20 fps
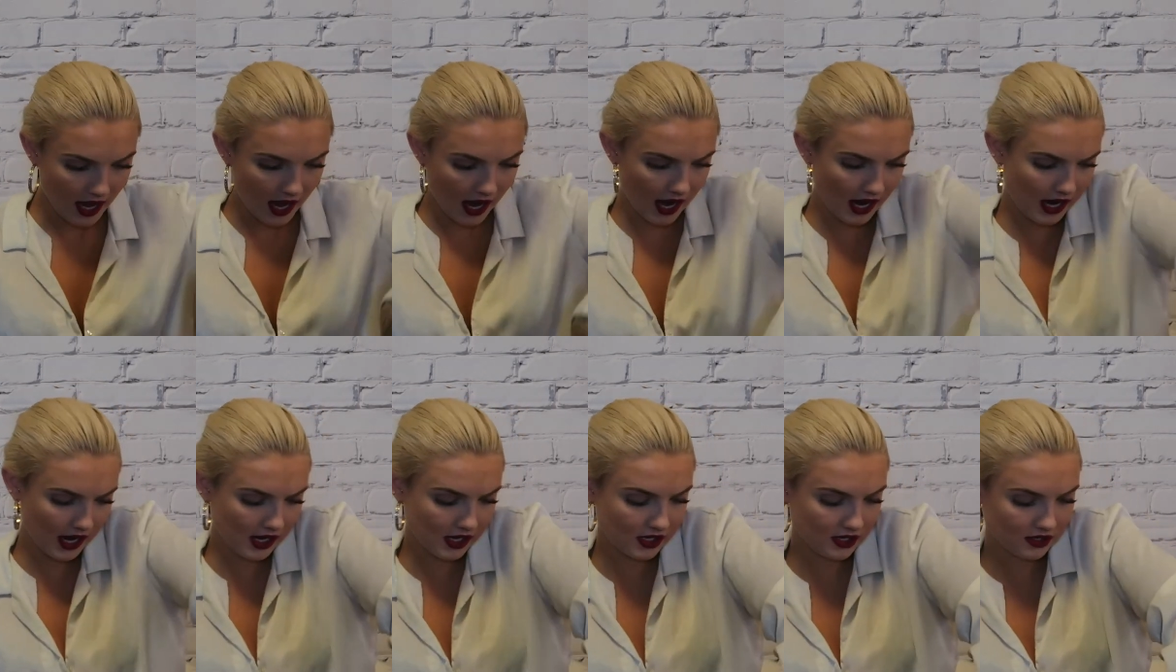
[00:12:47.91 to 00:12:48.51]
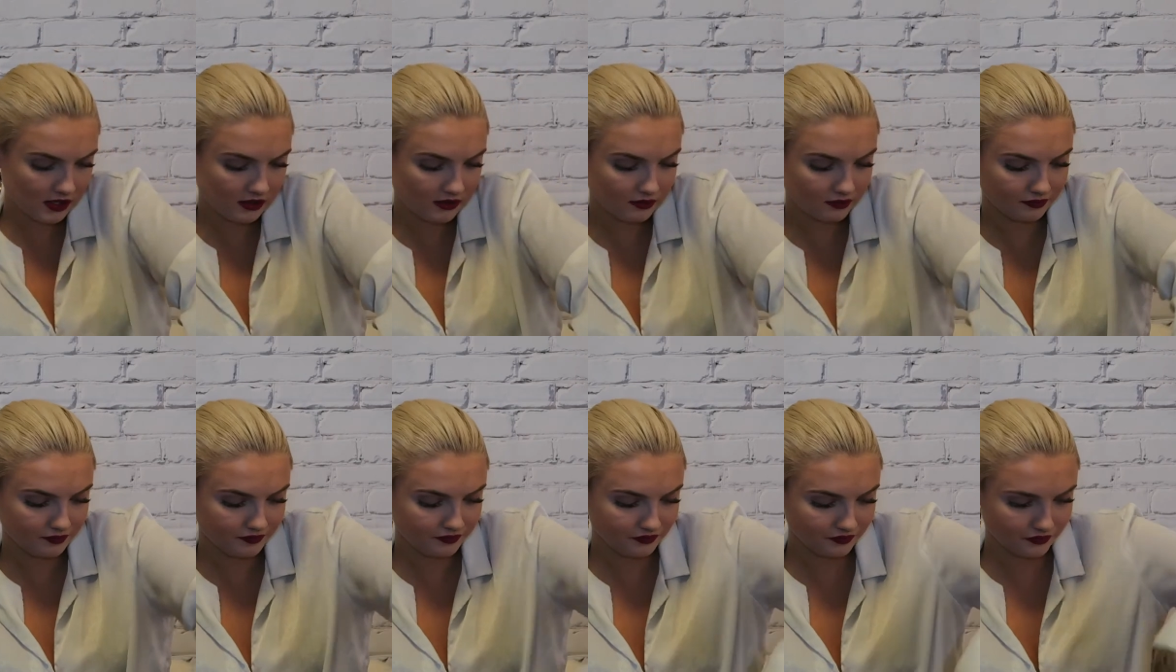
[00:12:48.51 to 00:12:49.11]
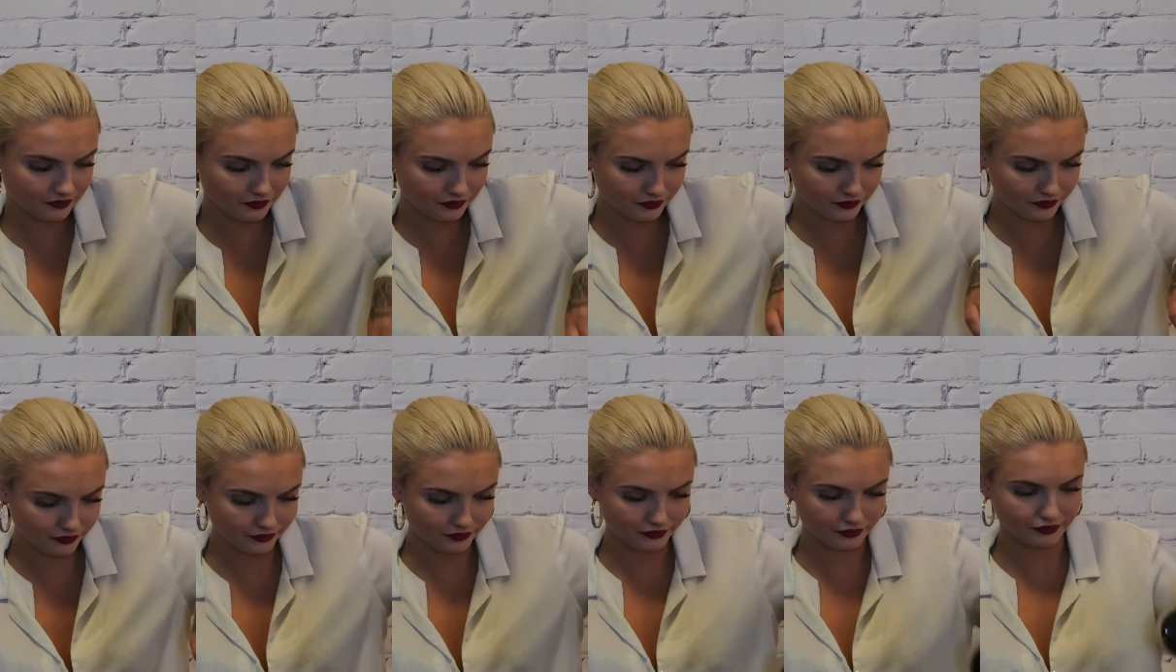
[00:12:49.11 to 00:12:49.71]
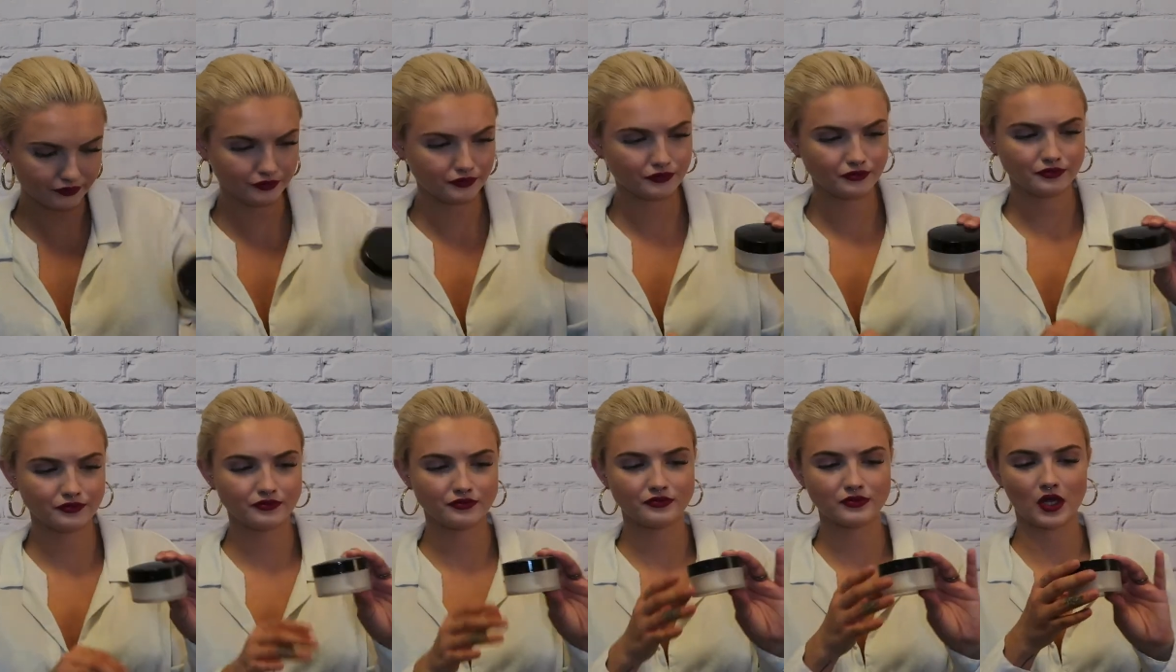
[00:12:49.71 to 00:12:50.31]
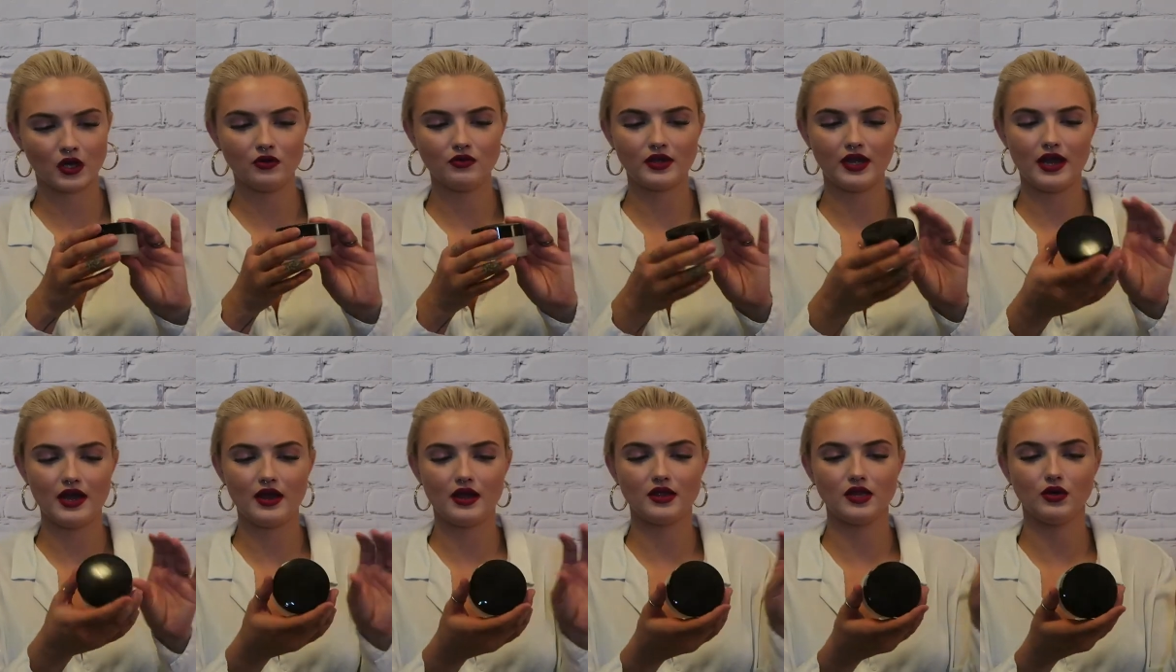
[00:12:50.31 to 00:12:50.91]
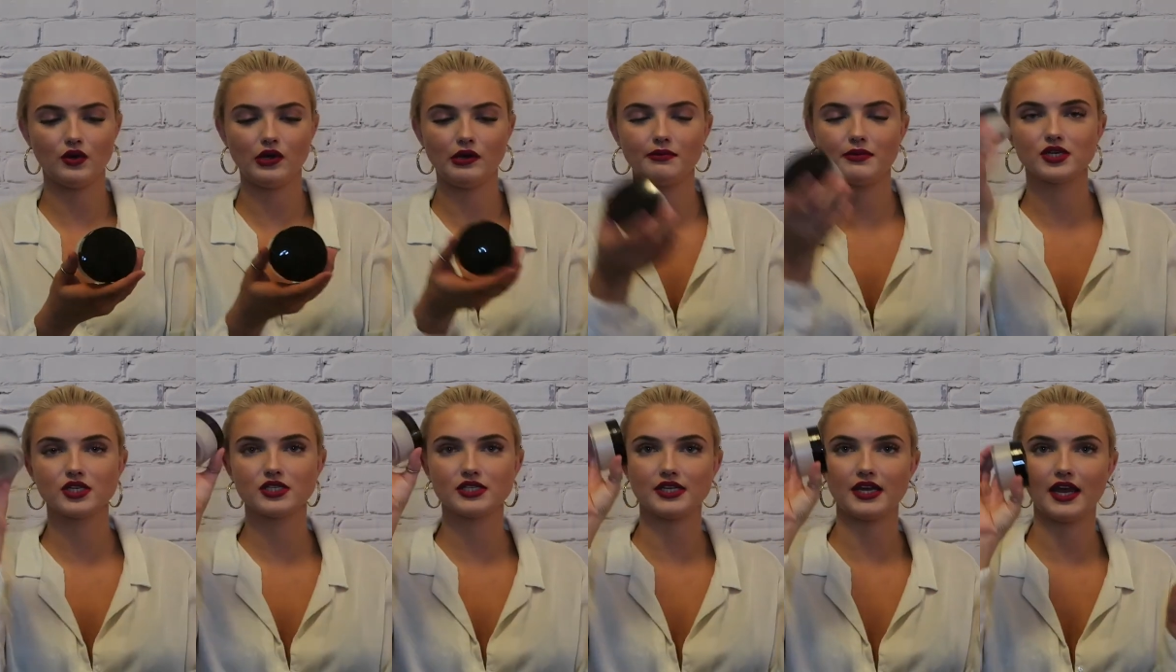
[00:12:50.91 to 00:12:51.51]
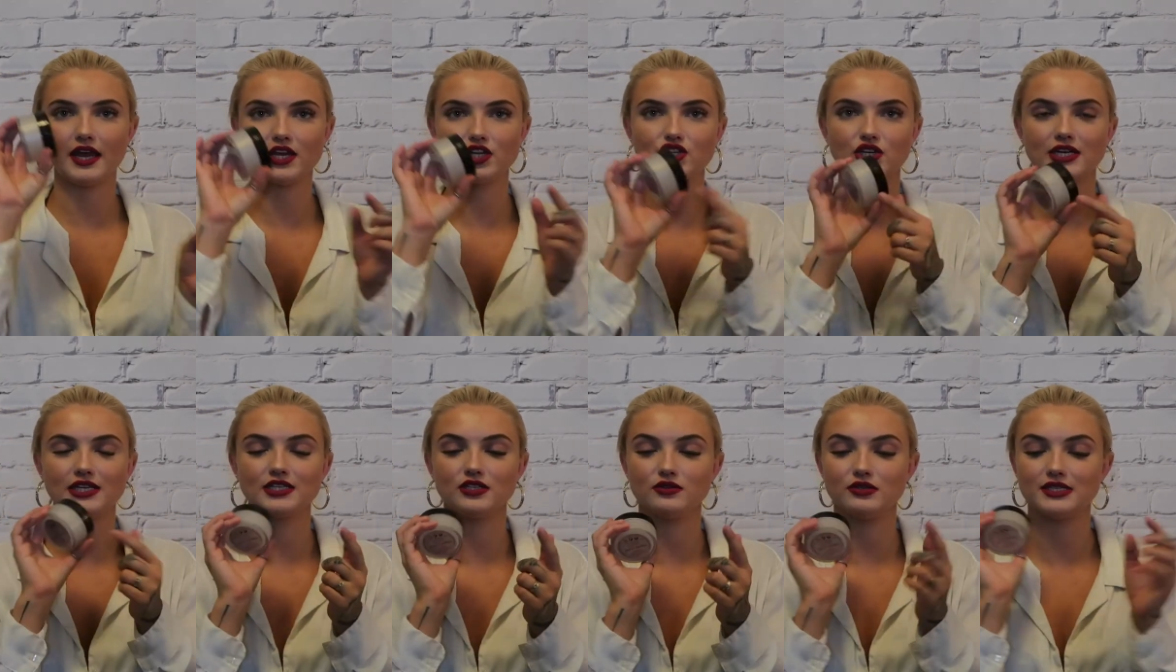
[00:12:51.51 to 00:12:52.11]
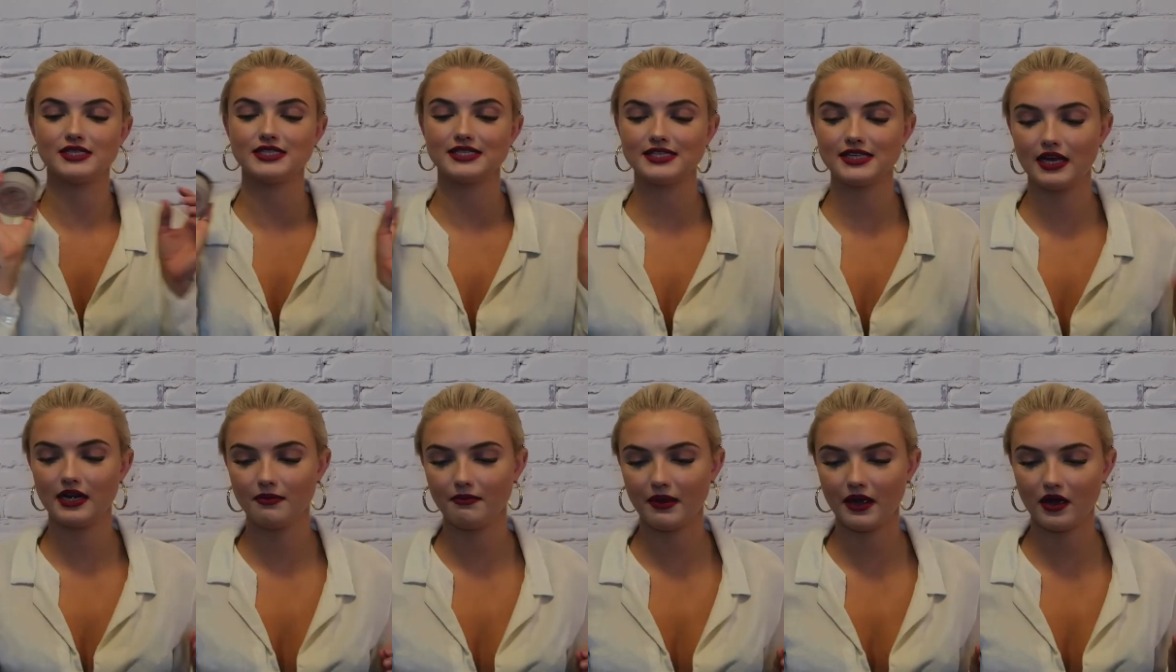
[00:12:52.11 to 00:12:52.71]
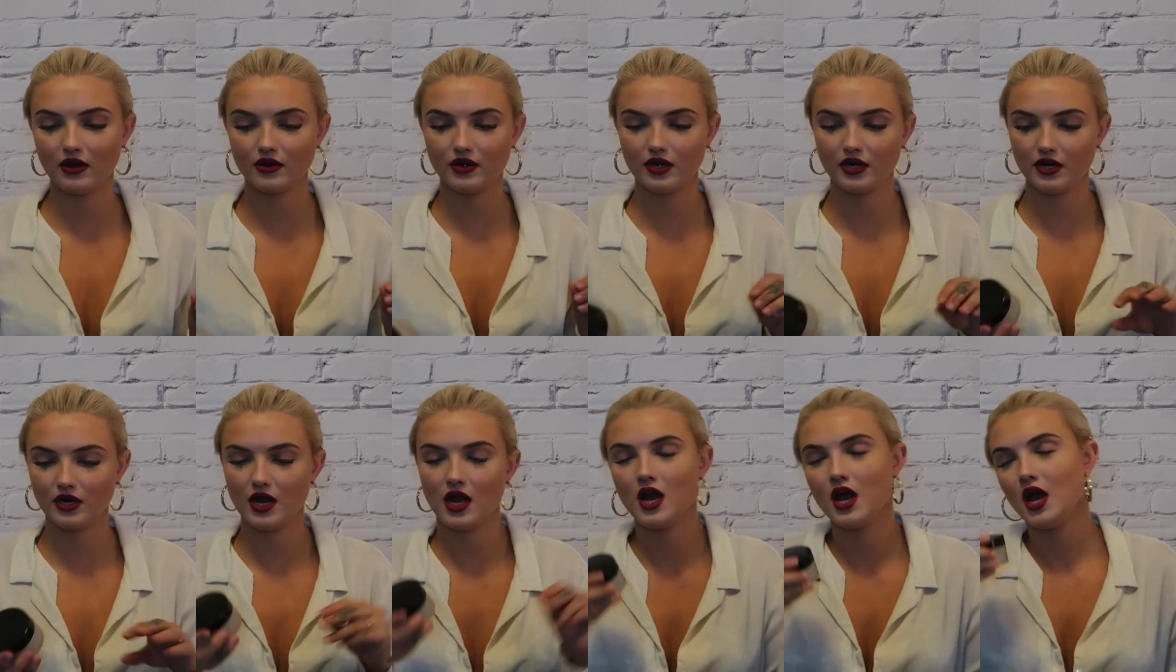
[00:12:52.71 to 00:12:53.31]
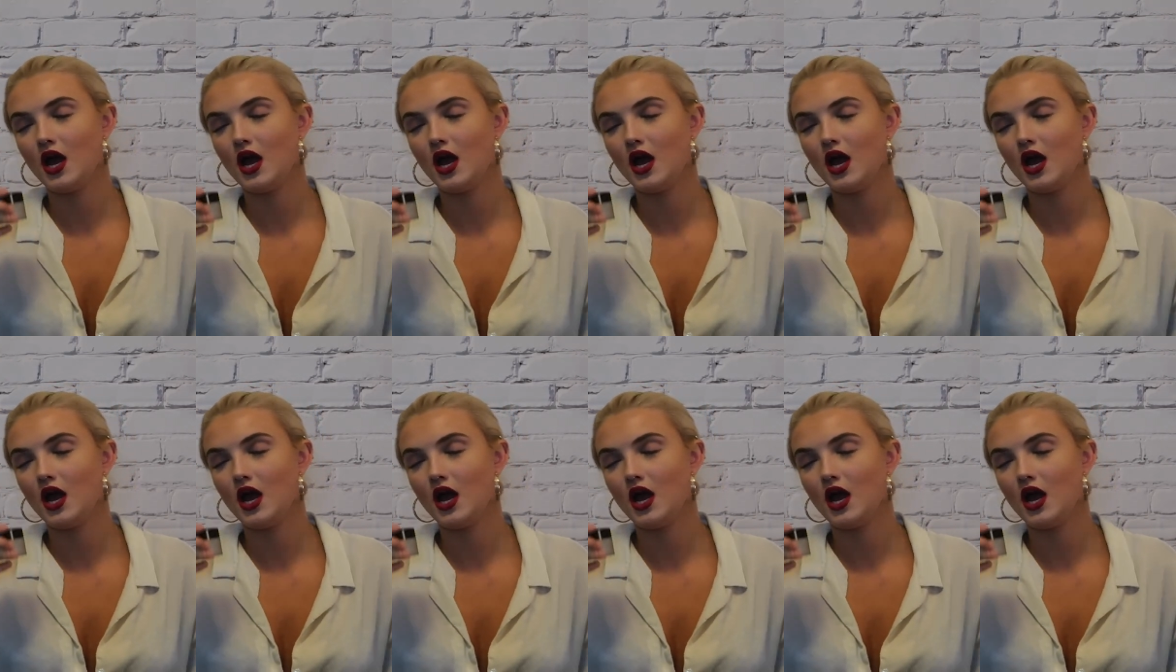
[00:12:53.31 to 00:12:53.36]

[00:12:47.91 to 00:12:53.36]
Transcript: Oh yeah, Laura Mercier translucent setting powder,